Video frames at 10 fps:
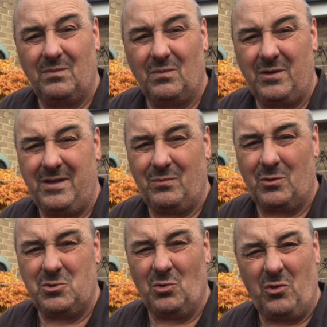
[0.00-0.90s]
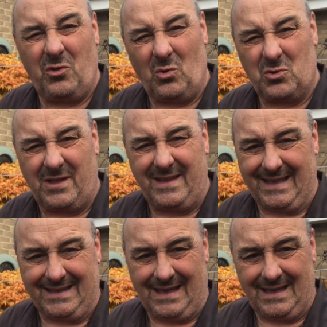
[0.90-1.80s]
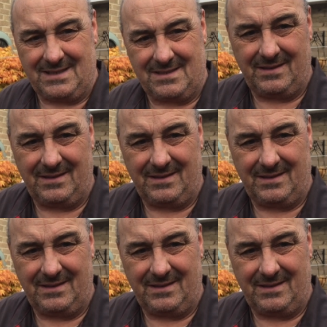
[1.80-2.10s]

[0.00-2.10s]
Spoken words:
What's your thoughts on that, guys?